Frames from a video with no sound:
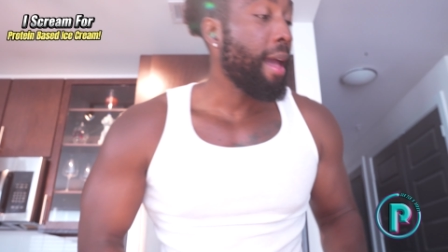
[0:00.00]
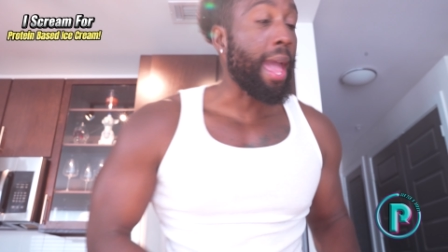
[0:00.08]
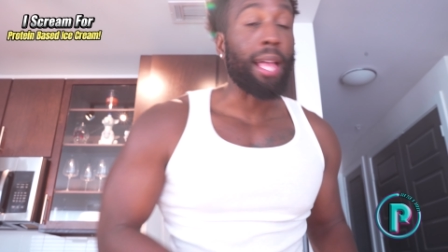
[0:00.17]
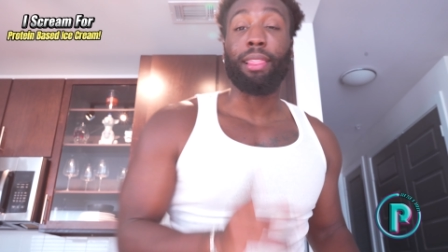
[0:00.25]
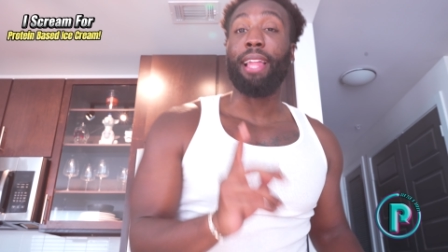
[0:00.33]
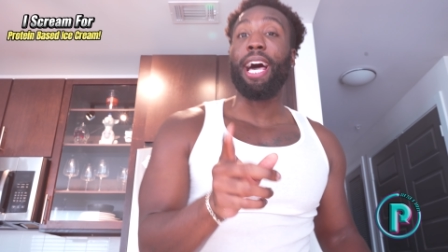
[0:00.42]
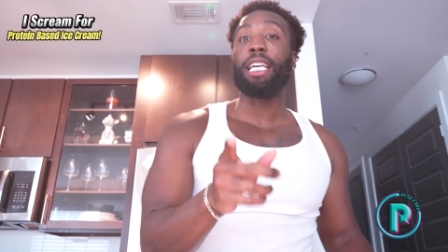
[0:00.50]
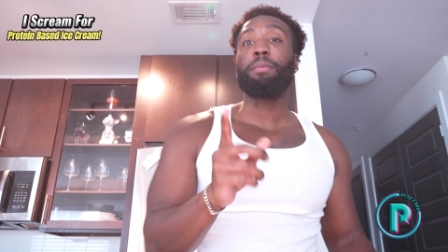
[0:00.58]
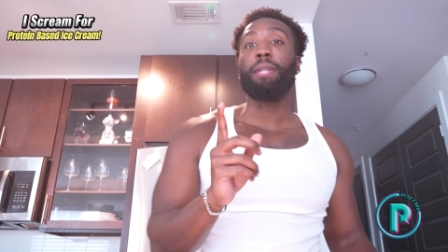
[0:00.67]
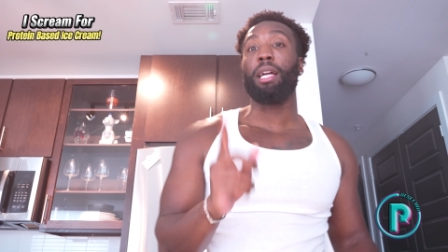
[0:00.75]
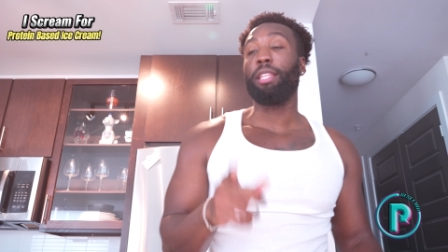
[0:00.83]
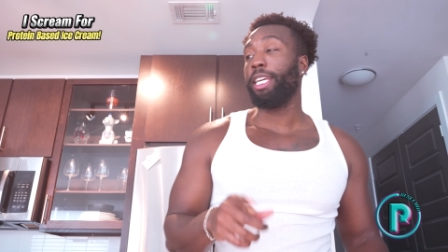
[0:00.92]
And last
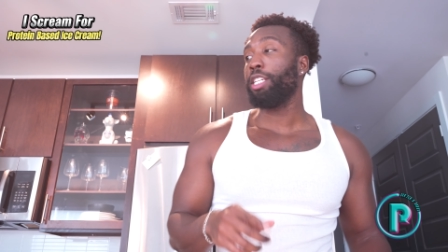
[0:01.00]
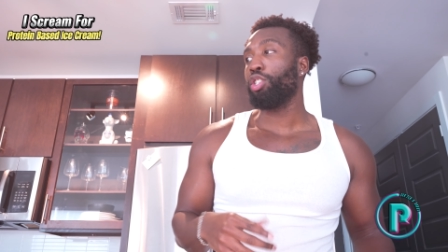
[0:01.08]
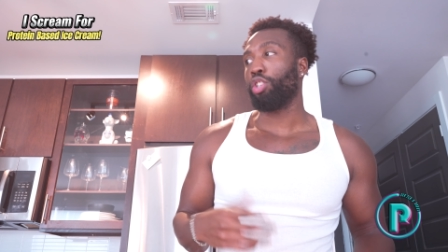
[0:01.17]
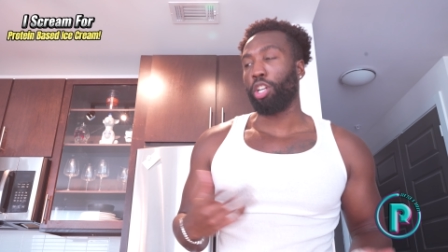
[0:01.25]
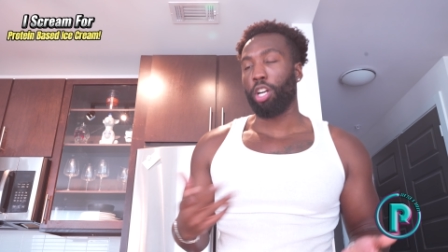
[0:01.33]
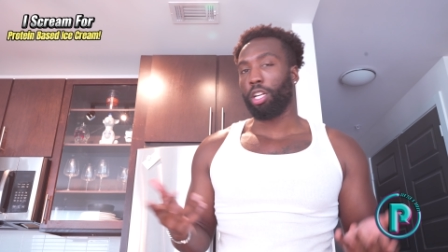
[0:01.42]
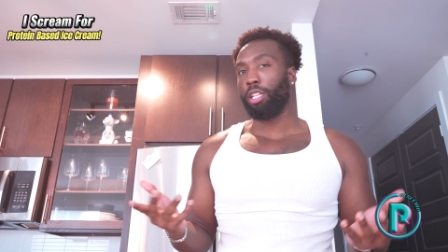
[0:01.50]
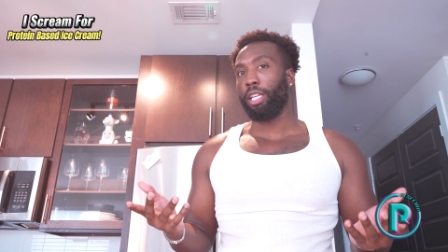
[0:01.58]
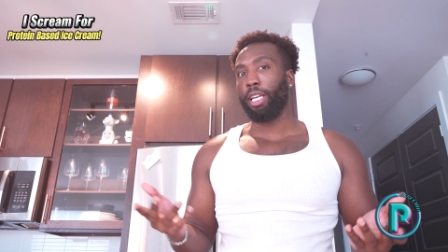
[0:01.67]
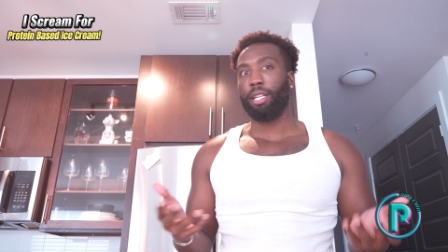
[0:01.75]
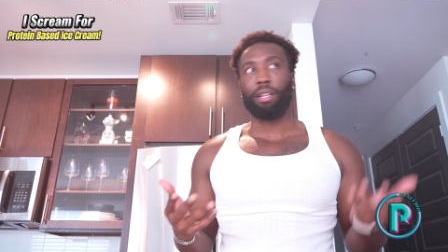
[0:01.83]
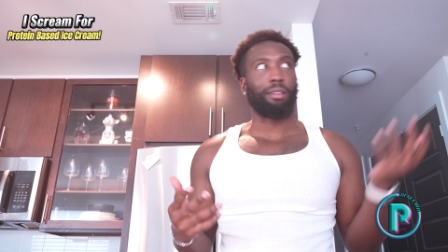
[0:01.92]
but not least, you're gonna
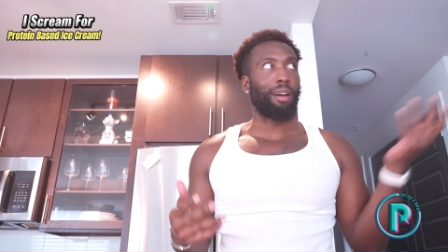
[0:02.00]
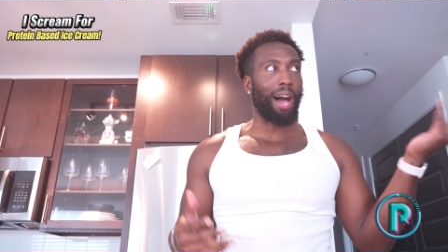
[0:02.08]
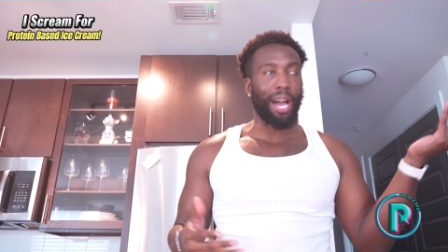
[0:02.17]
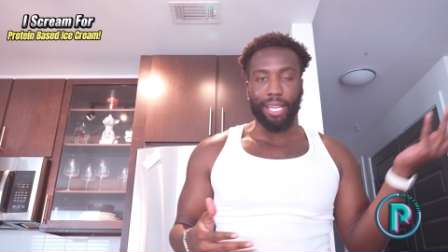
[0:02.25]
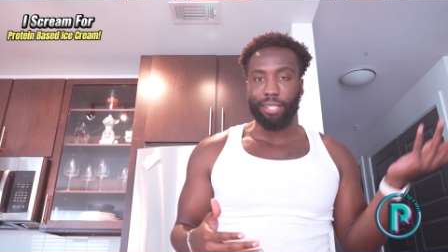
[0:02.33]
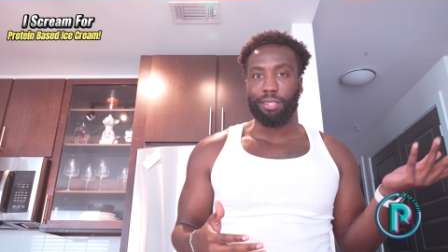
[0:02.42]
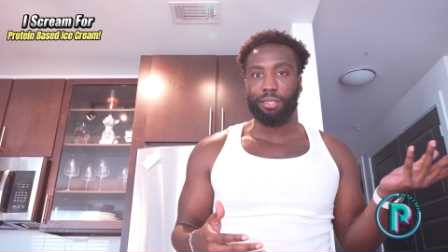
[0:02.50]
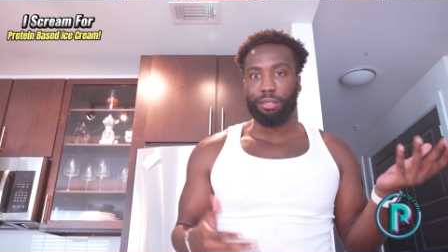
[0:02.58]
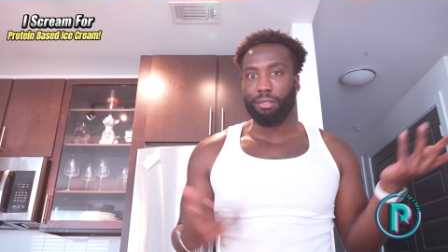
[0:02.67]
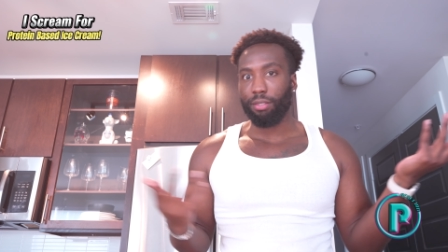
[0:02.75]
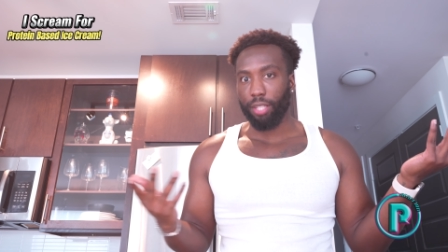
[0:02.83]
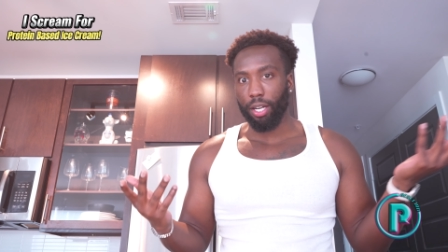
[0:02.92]
need
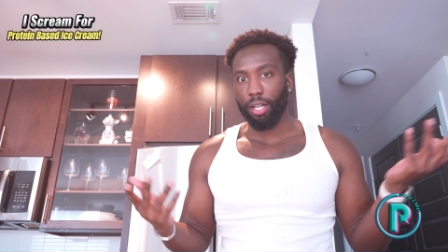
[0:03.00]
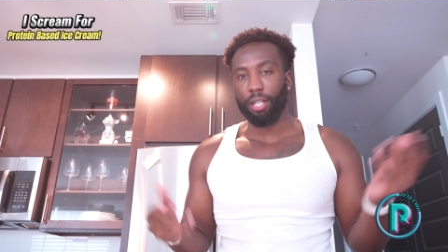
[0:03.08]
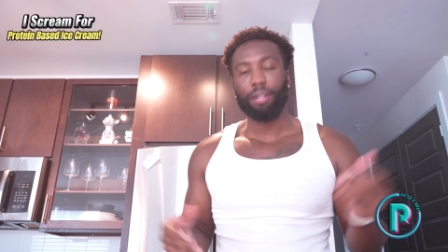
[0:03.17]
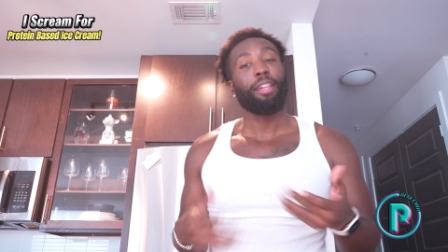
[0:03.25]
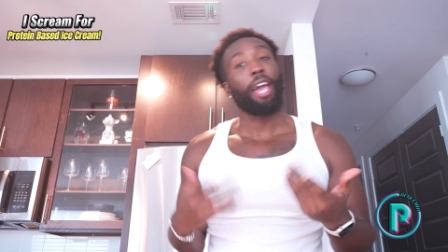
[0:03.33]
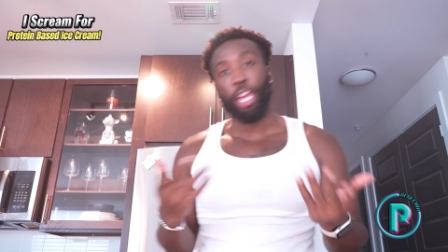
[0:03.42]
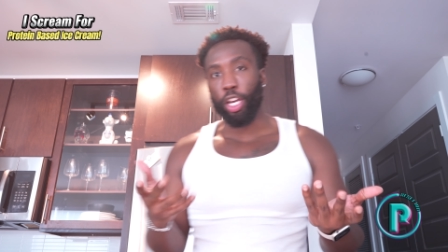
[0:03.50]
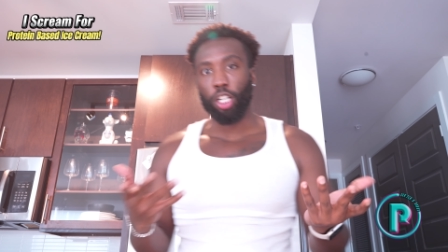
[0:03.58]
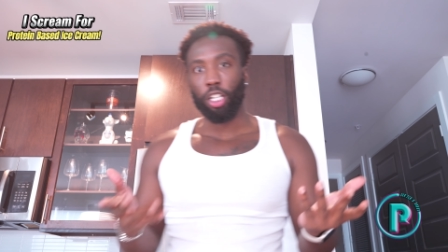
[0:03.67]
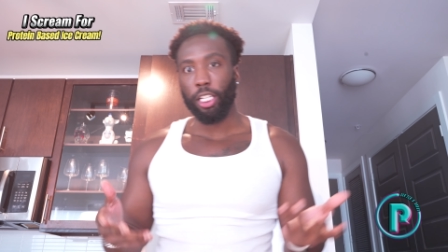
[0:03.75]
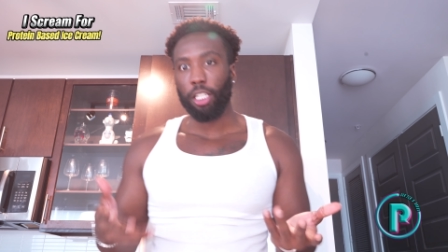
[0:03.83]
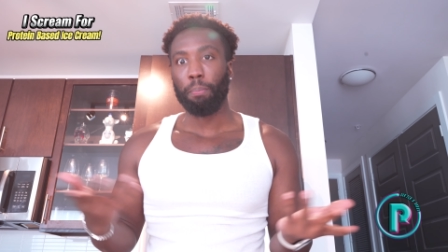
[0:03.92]
ice, duh, and you're
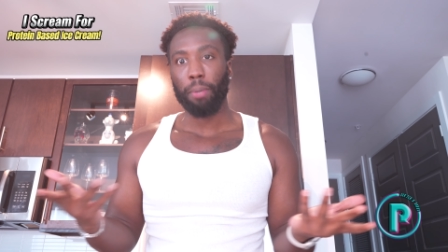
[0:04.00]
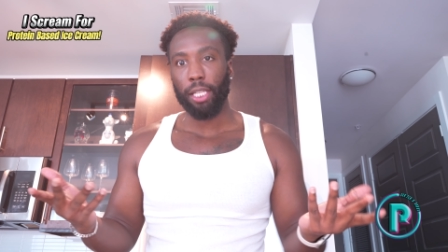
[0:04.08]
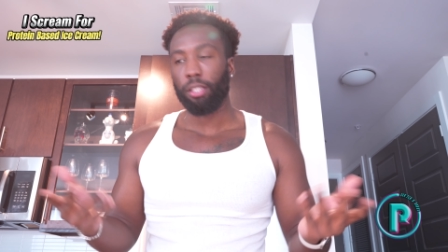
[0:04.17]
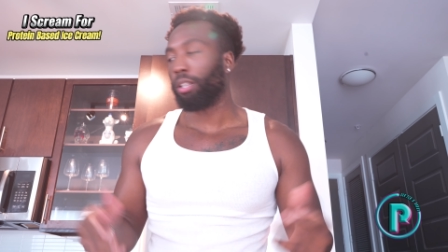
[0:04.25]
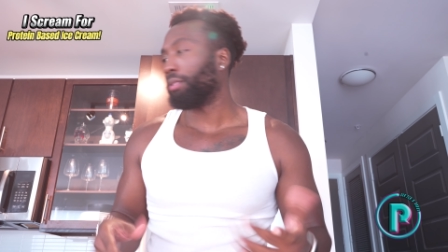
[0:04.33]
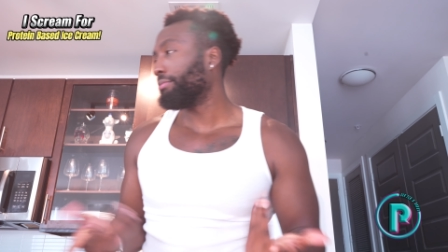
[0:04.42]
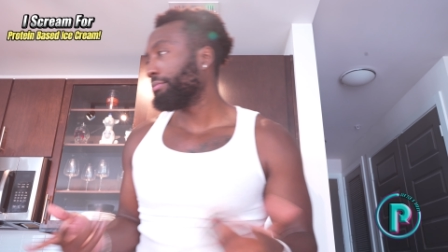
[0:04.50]
gonna need a blender.